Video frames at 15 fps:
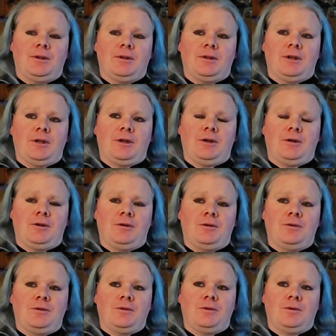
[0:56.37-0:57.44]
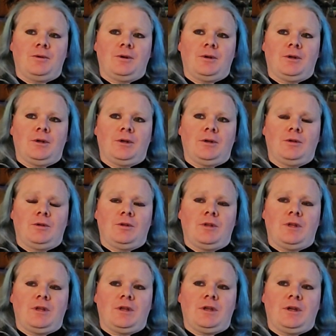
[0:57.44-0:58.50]
Now,
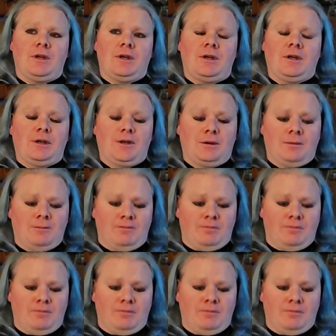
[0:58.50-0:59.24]
the uh,